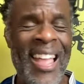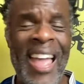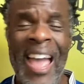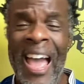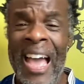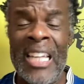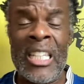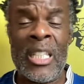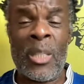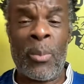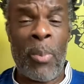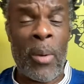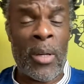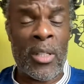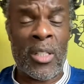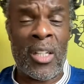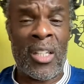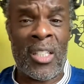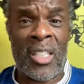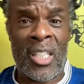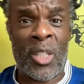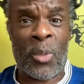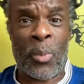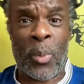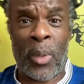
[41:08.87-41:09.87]
And especially
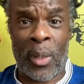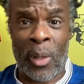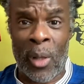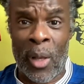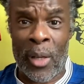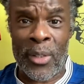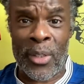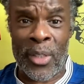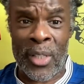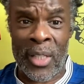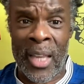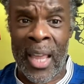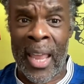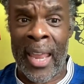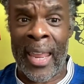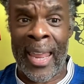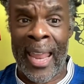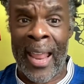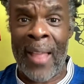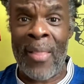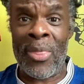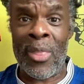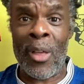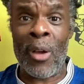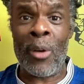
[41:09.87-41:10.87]
since we lost today
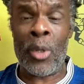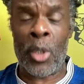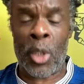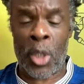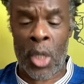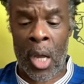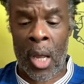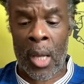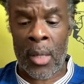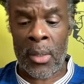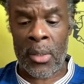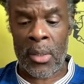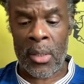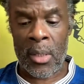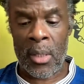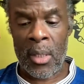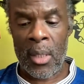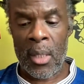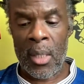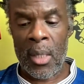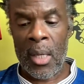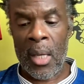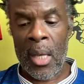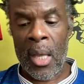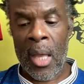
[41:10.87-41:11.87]
in those shirts.
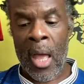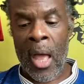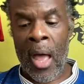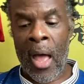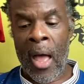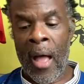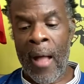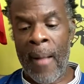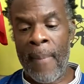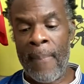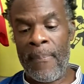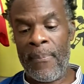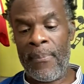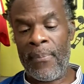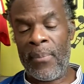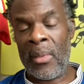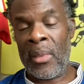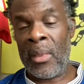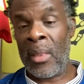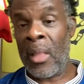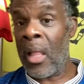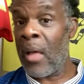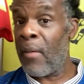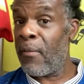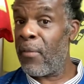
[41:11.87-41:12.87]

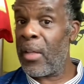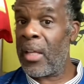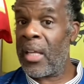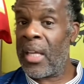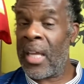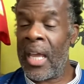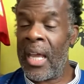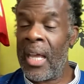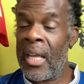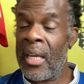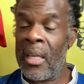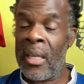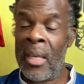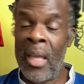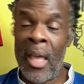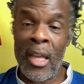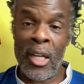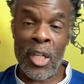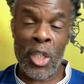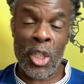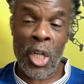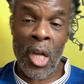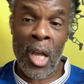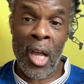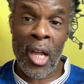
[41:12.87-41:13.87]
Lovely kit, nice
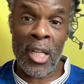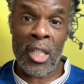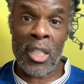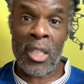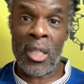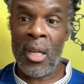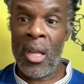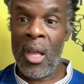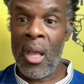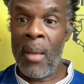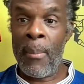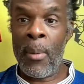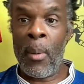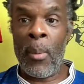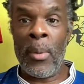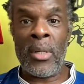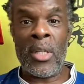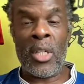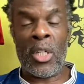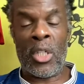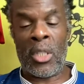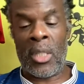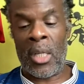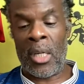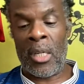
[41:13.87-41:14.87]
shirts, but we
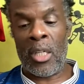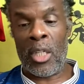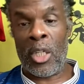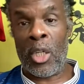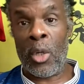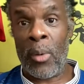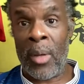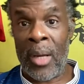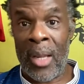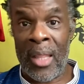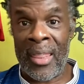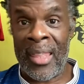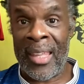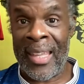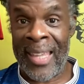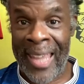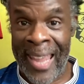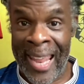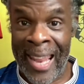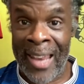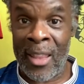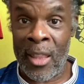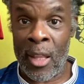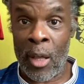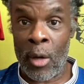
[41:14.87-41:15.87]
just didn't do anything
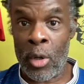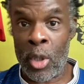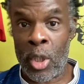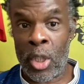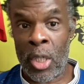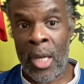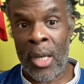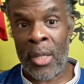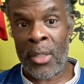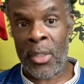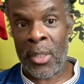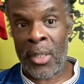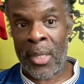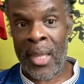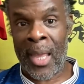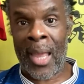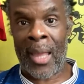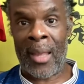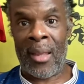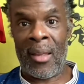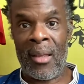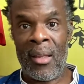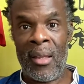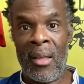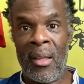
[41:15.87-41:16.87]
in those shirts
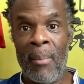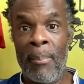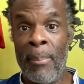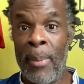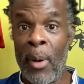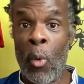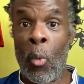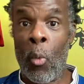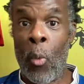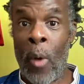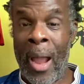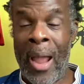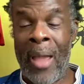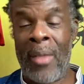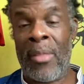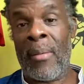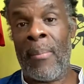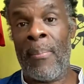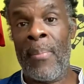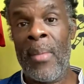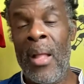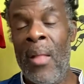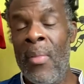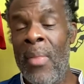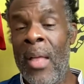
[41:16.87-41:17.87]
today, but wear them.
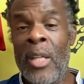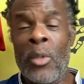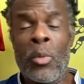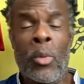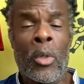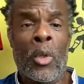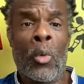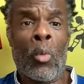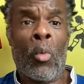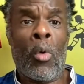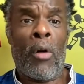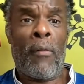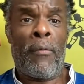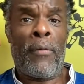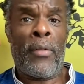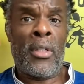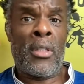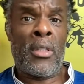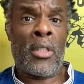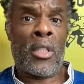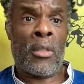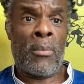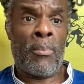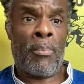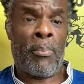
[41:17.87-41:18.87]
That's what the
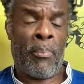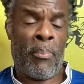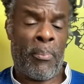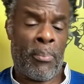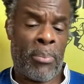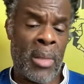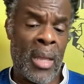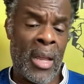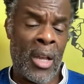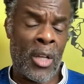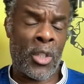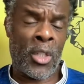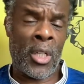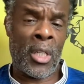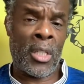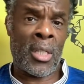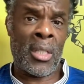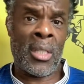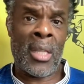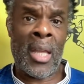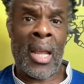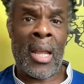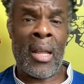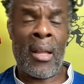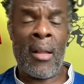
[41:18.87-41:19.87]
Watford players did
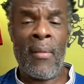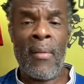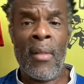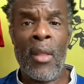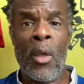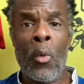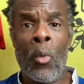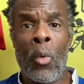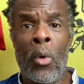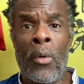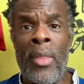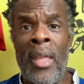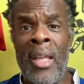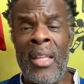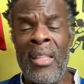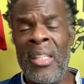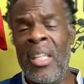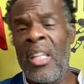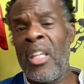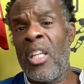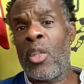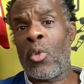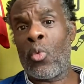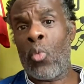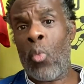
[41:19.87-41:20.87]
today. What they
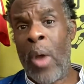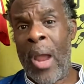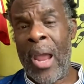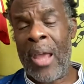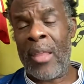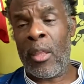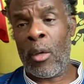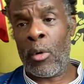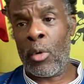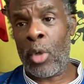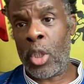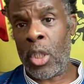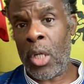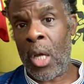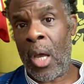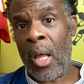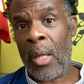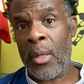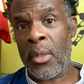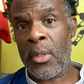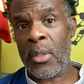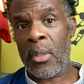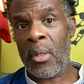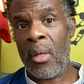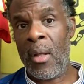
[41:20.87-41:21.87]
did is wear those
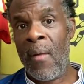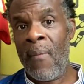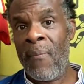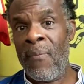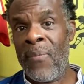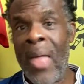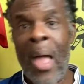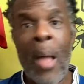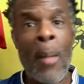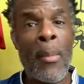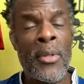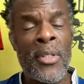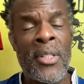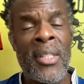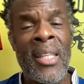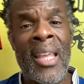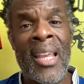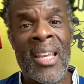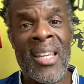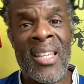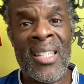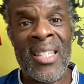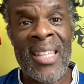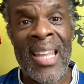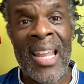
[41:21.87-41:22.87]
shirts. That was the
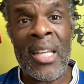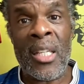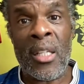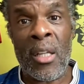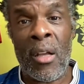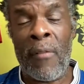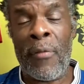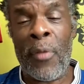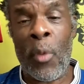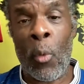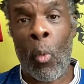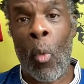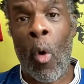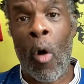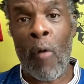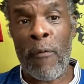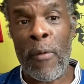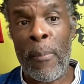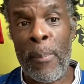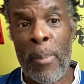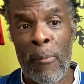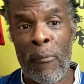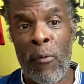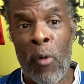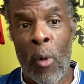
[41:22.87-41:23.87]
extent of the
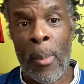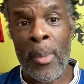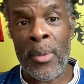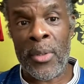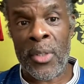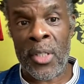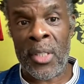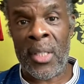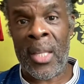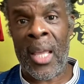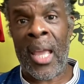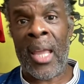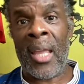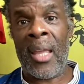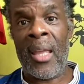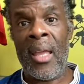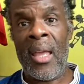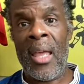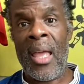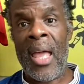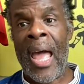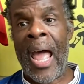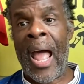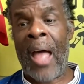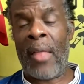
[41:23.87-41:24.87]
Watford performance today
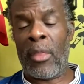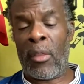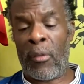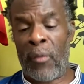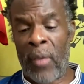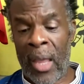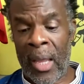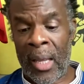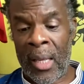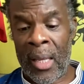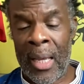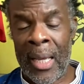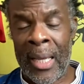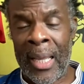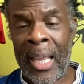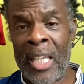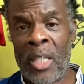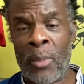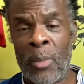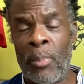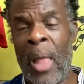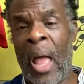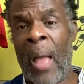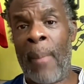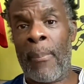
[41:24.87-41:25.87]
at the Vic
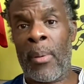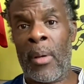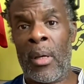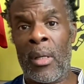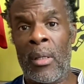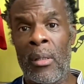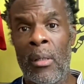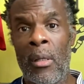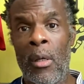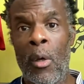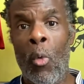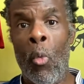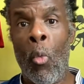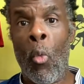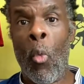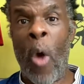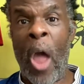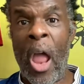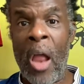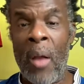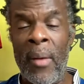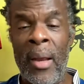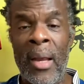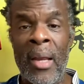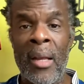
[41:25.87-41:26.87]
against Blackburn,
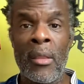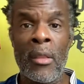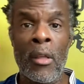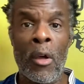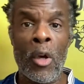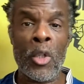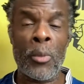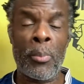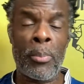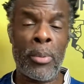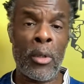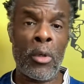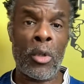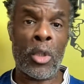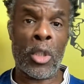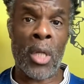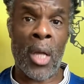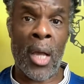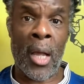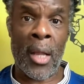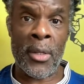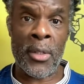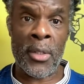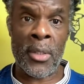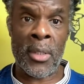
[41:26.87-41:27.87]
wearing those blue
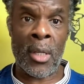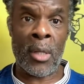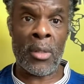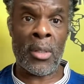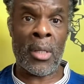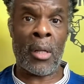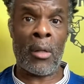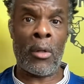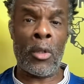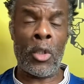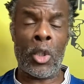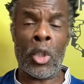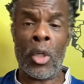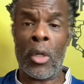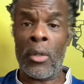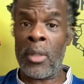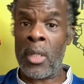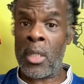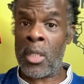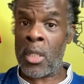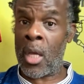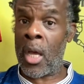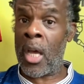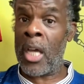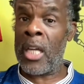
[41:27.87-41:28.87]
shirts, those Elton John
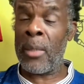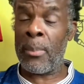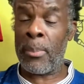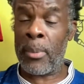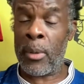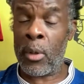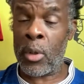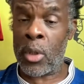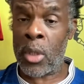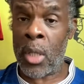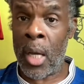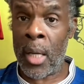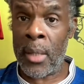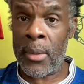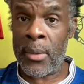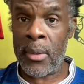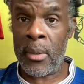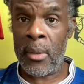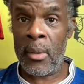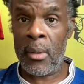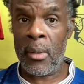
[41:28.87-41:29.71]
designed blue shirts.